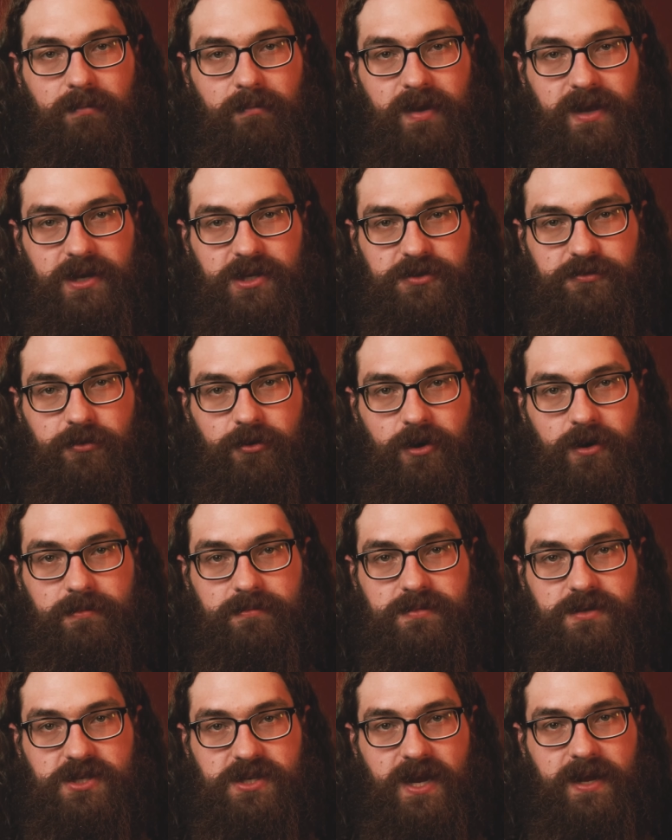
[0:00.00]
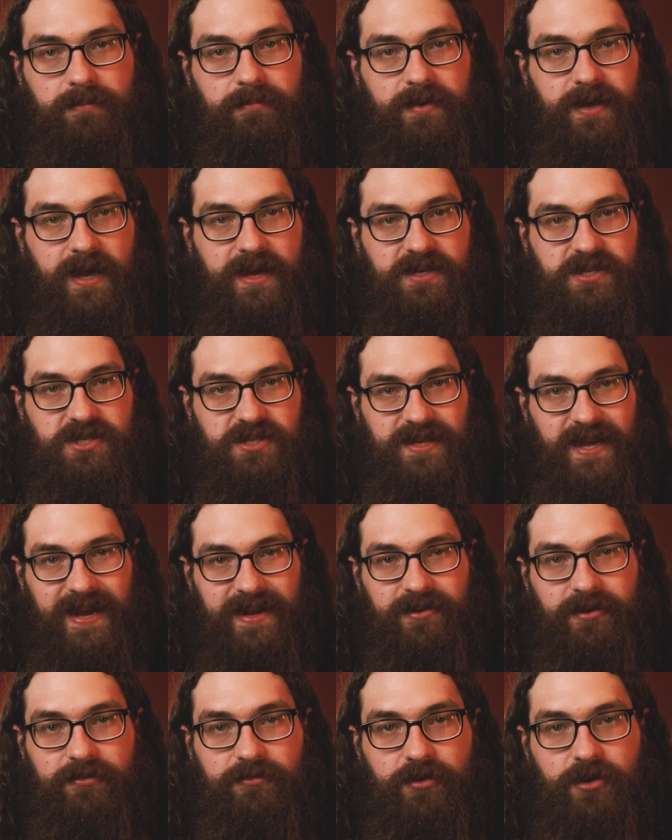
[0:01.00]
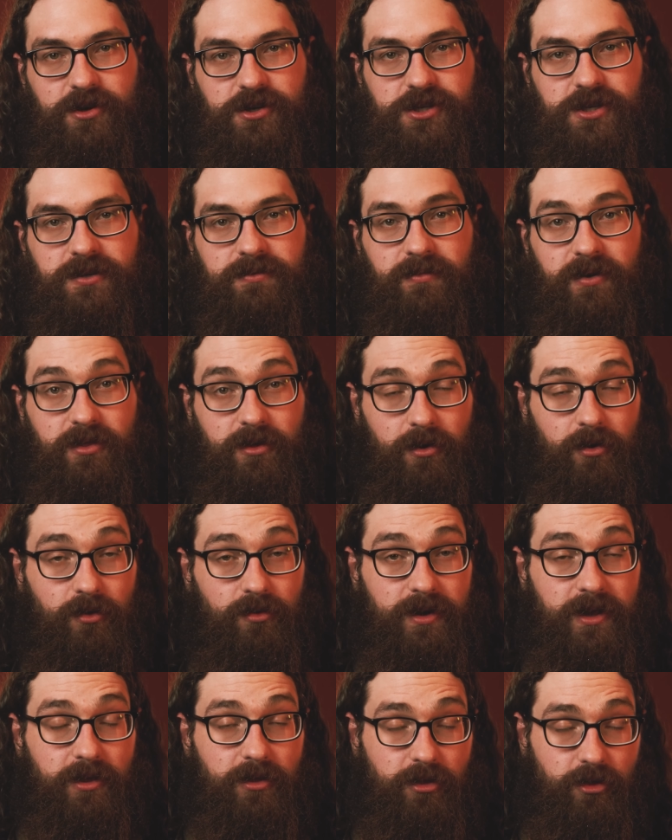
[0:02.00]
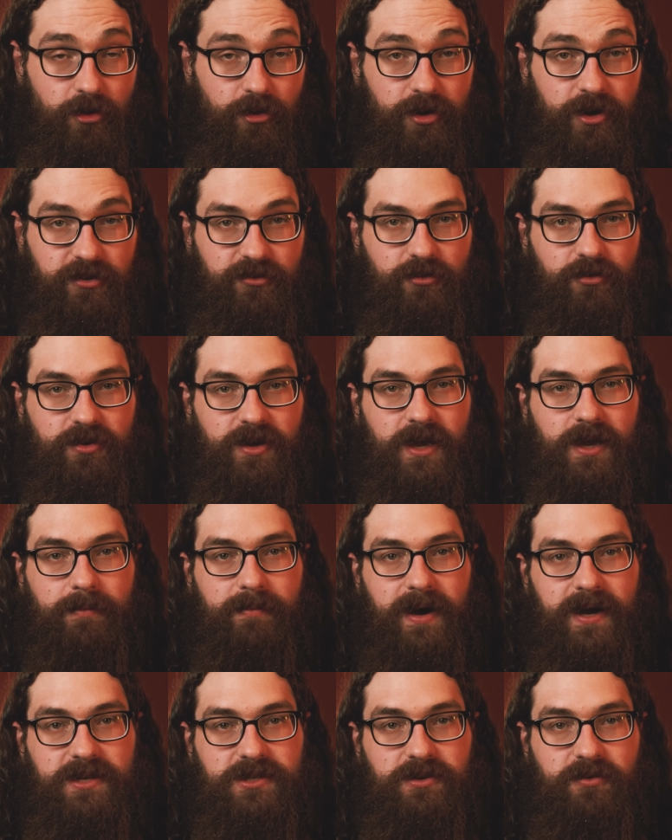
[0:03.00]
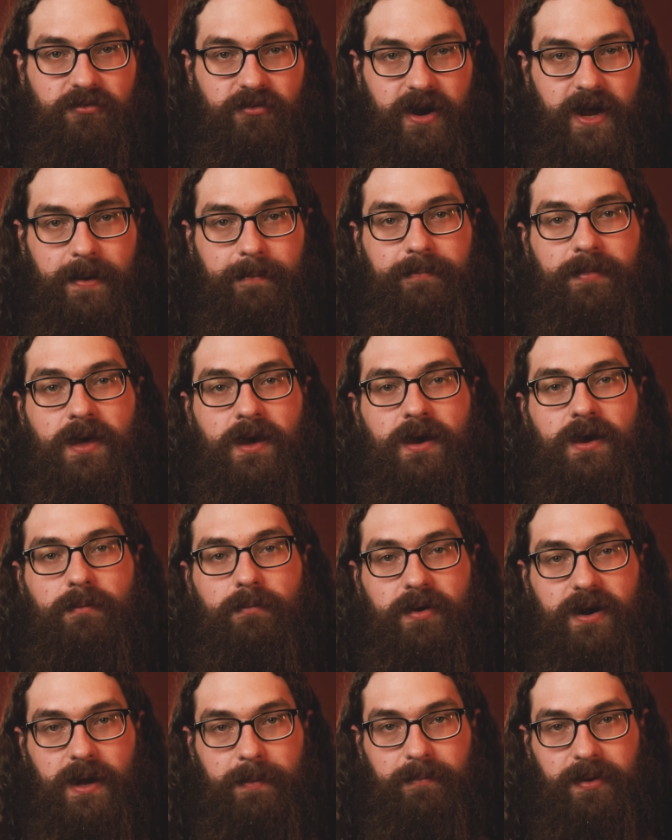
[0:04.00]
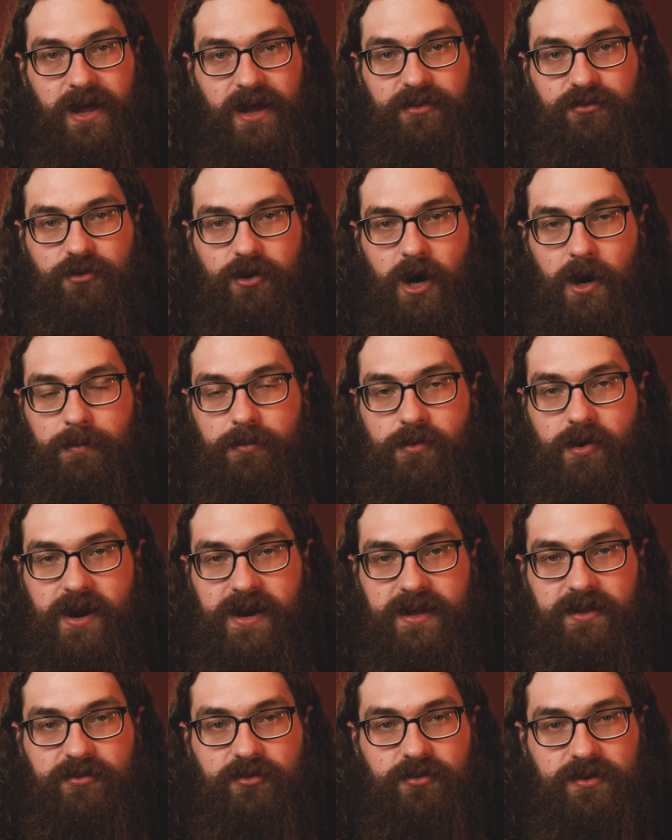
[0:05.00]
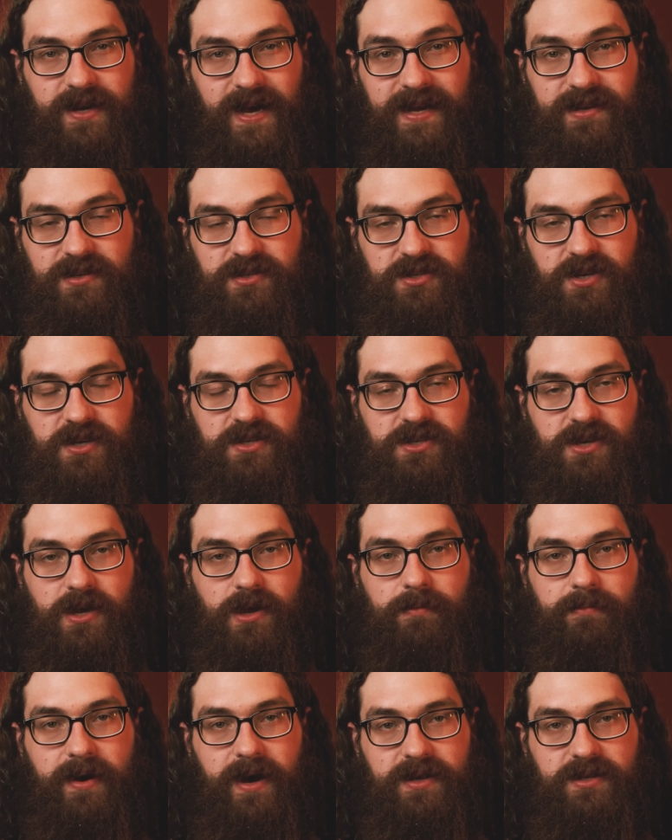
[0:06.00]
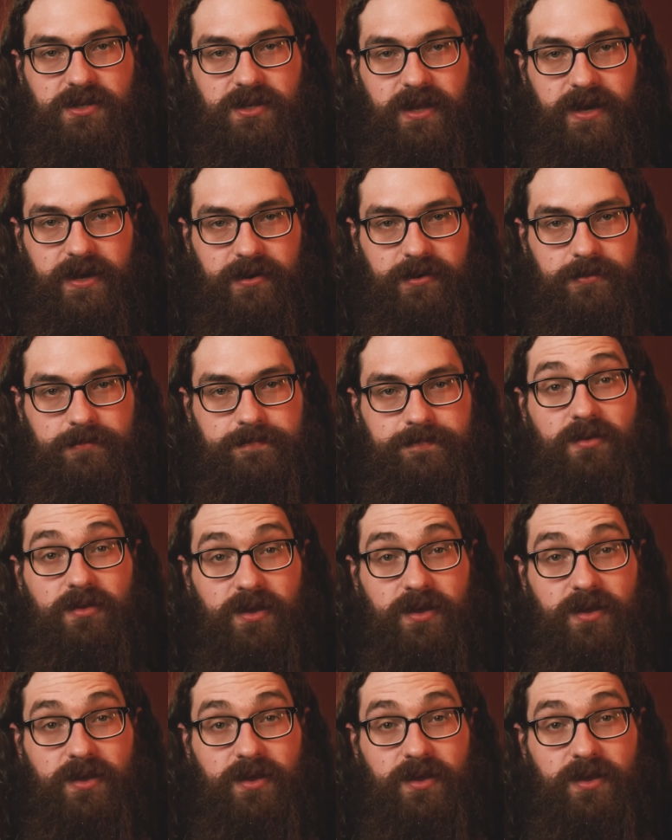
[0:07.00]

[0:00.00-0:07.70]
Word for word: Minisforum sent me a standard version with only 32GB of RAM, but I plan to upgrade it to 96 gigabytes later.